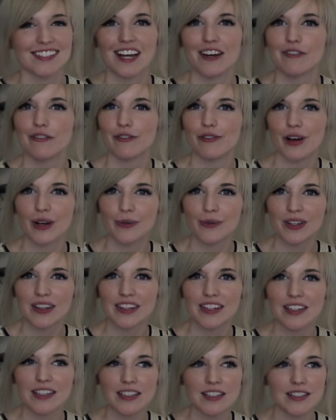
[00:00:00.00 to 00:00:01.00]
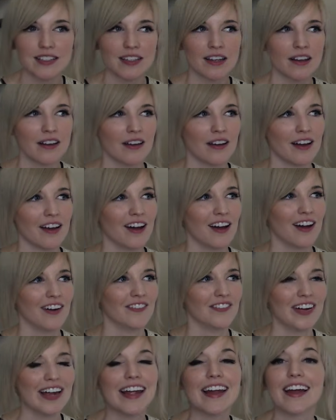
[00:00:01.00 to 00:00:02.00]
have fun with this.
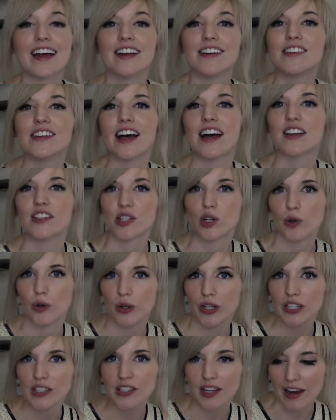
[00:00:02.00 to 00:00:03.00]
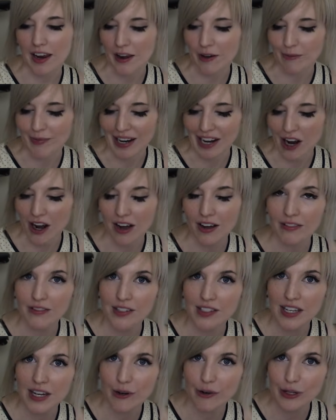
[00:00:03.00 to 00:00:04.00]
And as always, I have my
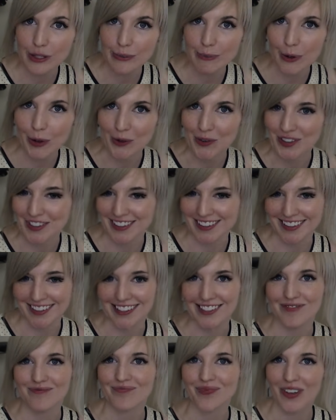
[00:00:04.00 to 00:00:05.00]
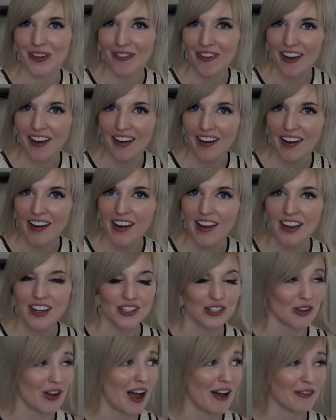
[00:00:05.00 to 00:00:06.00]
office hours posted. Okay?
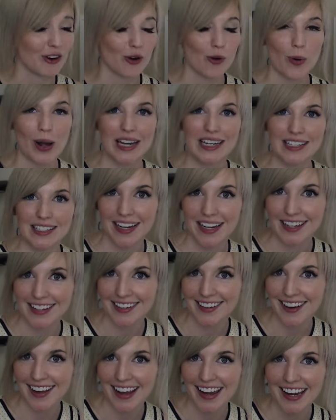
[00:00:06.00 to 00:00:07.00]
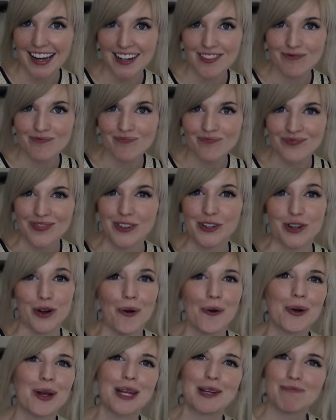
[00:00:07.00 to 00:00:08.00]
So have a great today, and
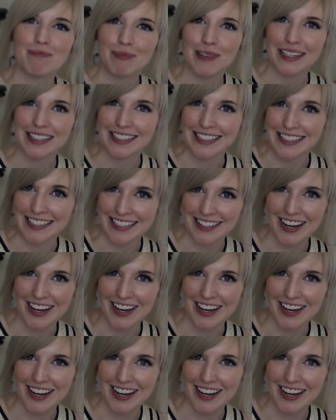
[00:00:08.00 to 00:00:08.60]
don't get bitten.